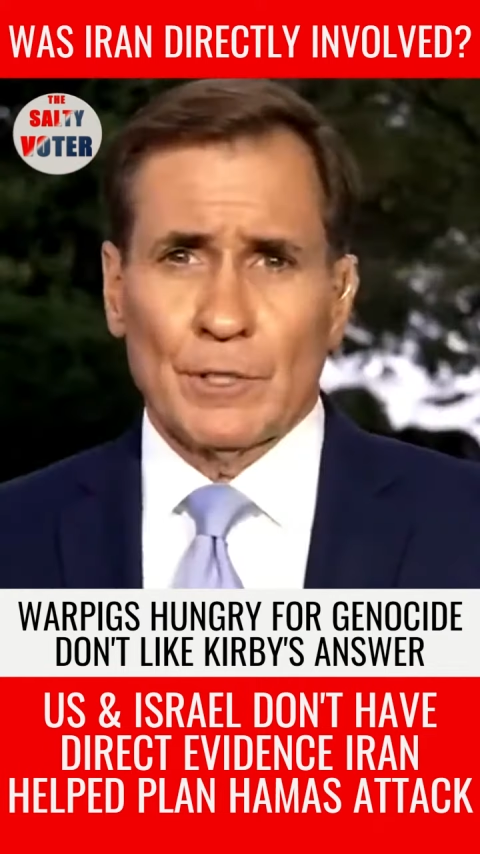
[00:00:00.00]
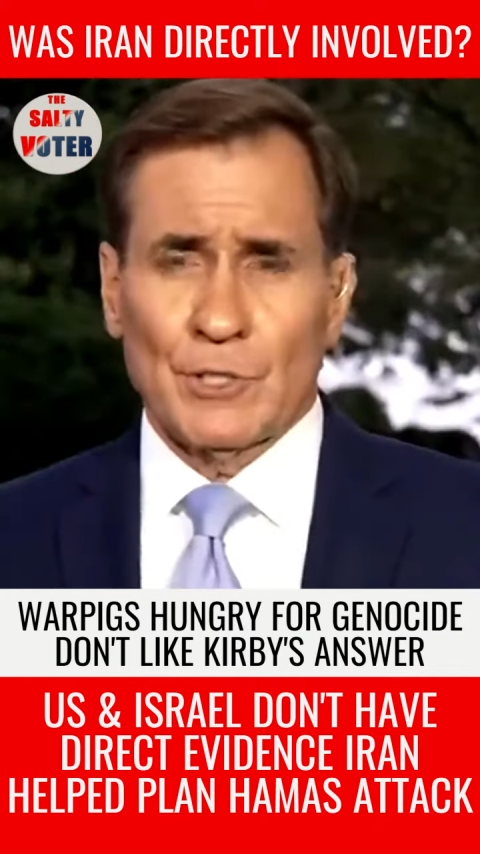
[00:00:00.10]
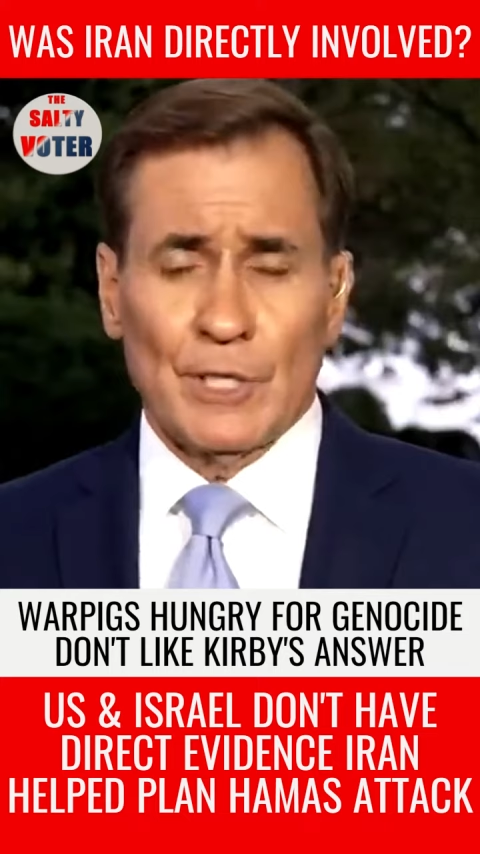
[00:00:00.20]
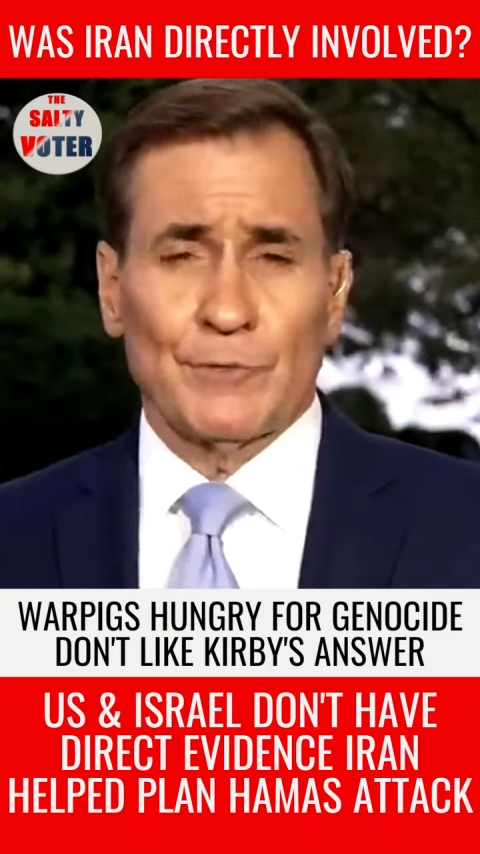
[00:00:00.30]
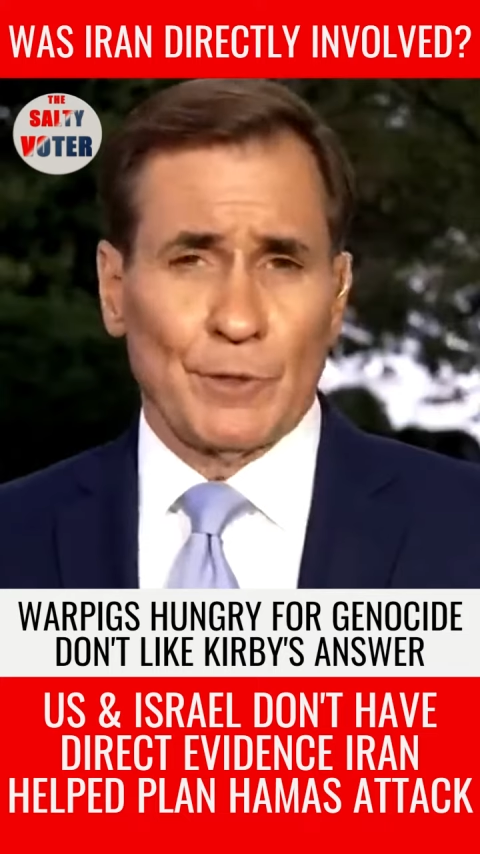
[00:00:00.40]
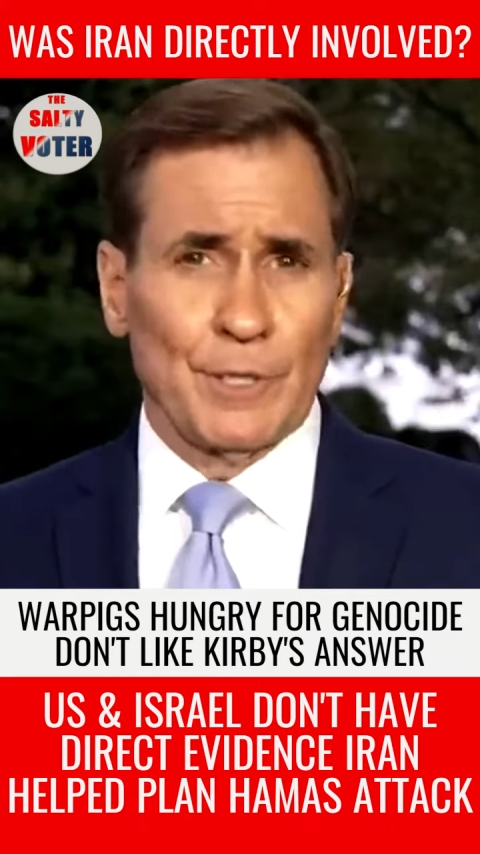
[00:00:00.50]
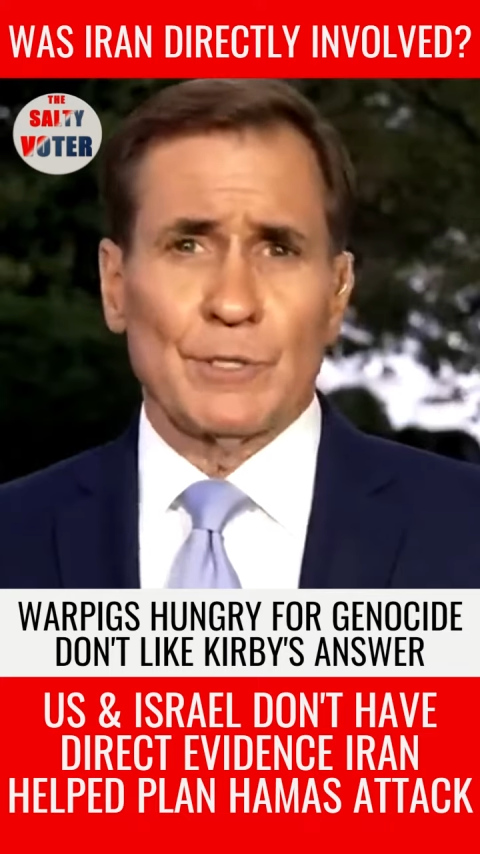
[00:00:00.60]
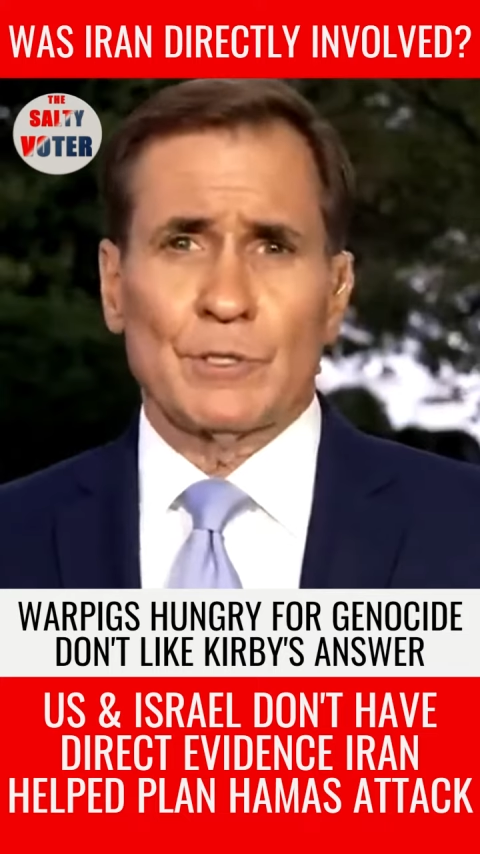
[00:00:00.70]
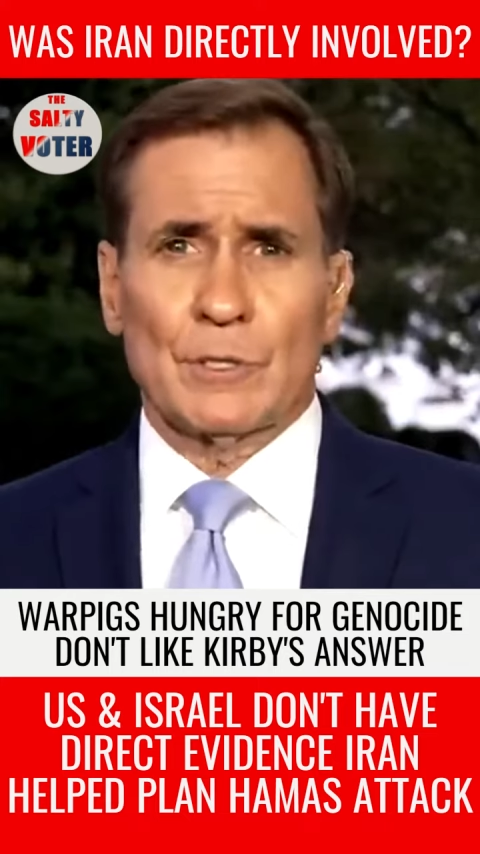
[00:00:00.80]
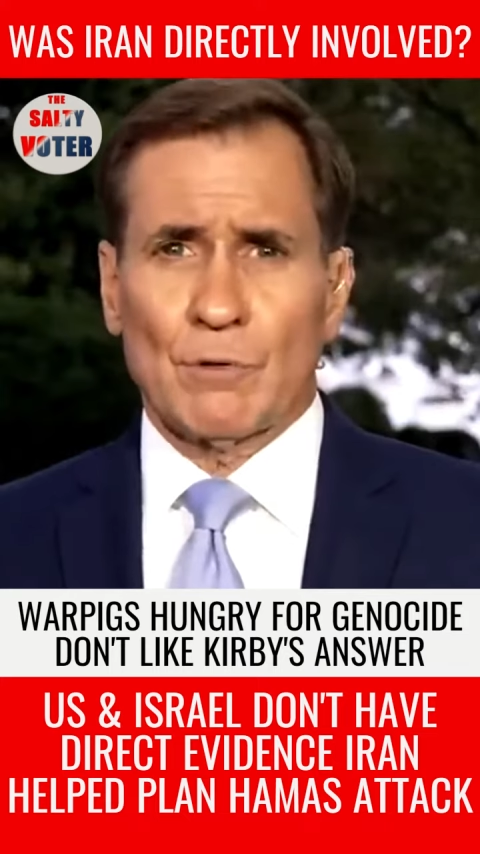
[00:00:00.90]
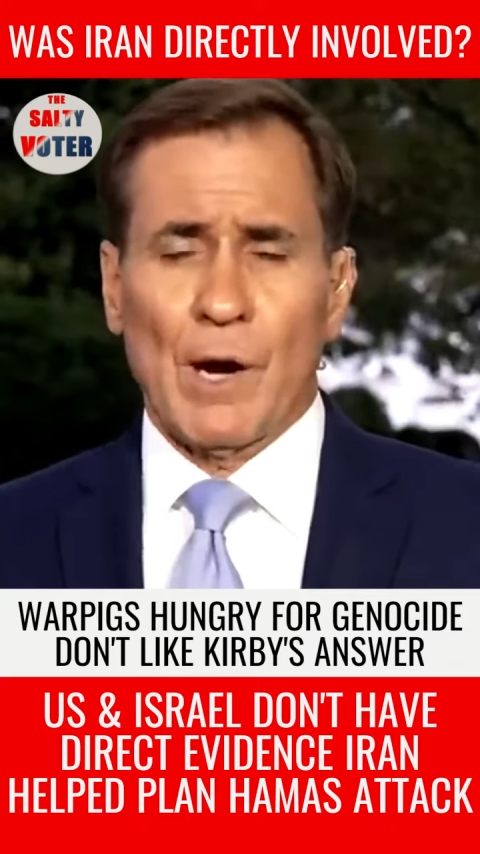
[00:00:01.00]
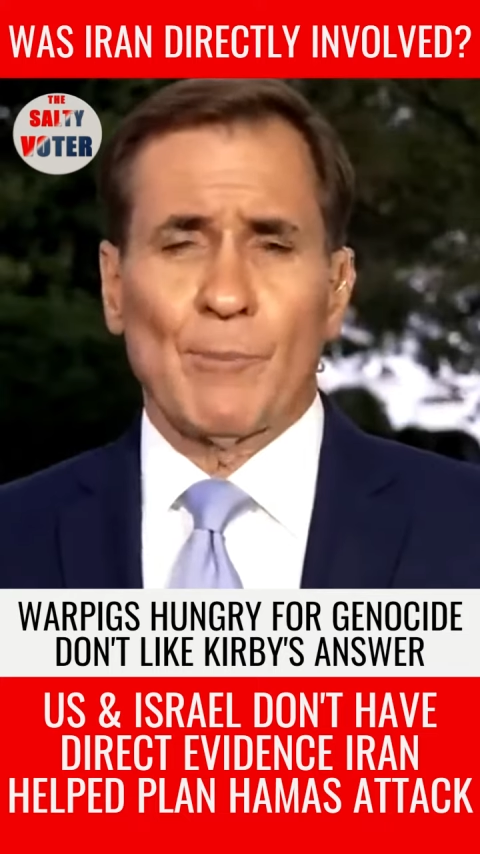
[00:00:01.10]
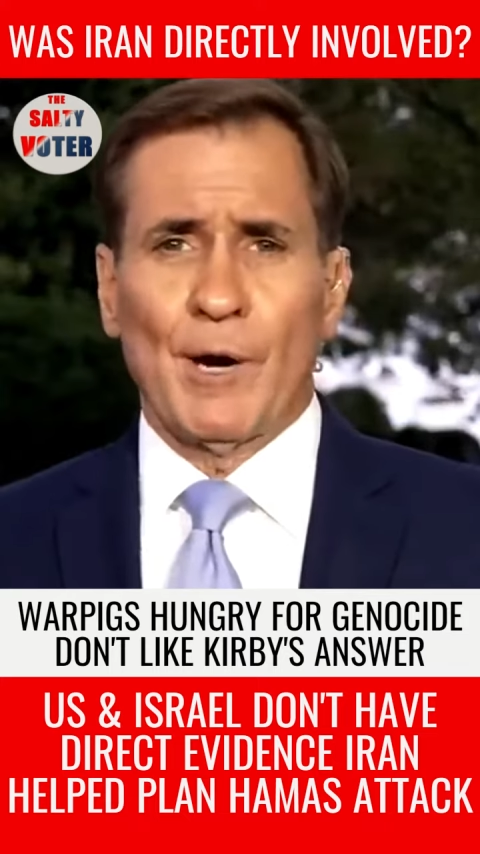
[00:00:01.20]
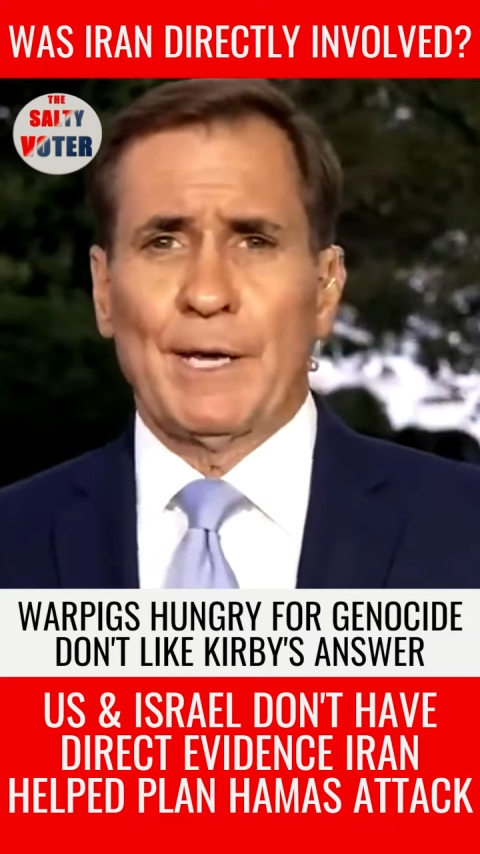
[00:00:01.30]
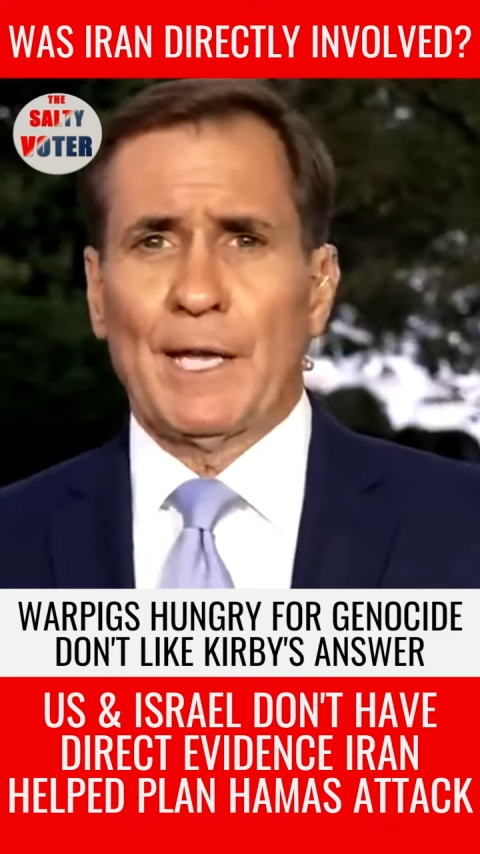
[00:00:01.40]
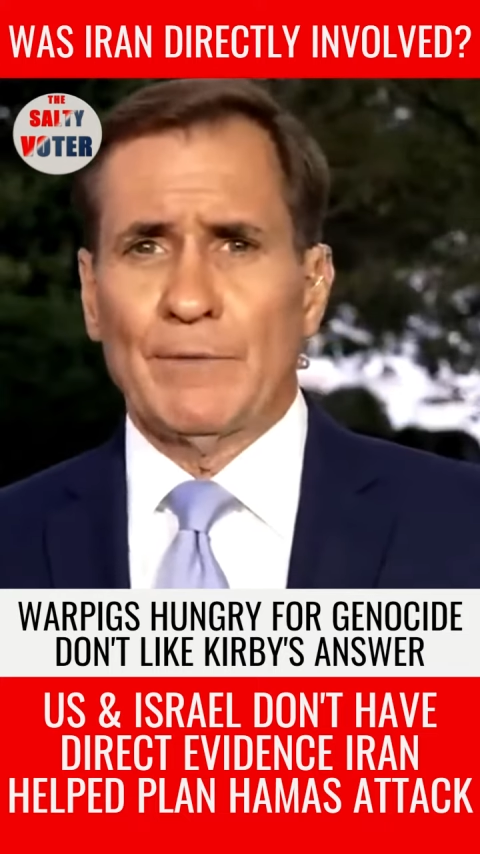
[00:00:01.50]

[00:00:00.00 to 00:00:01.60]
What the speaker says: to see if there is corroborating